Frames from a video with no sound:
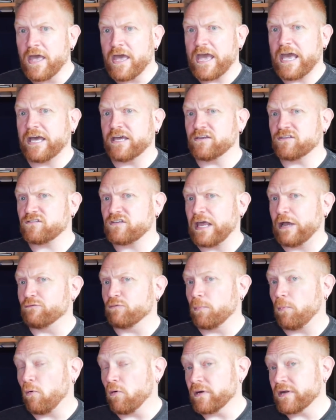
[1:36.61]
and is now
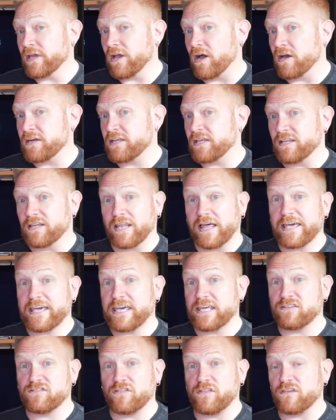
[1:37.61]
reporting on it like
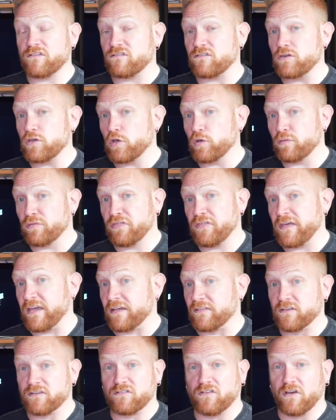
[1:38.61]
it's this new
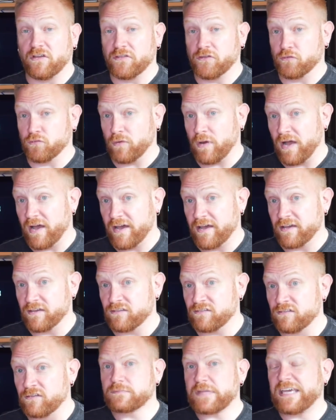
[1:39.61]
thing that's on the rise.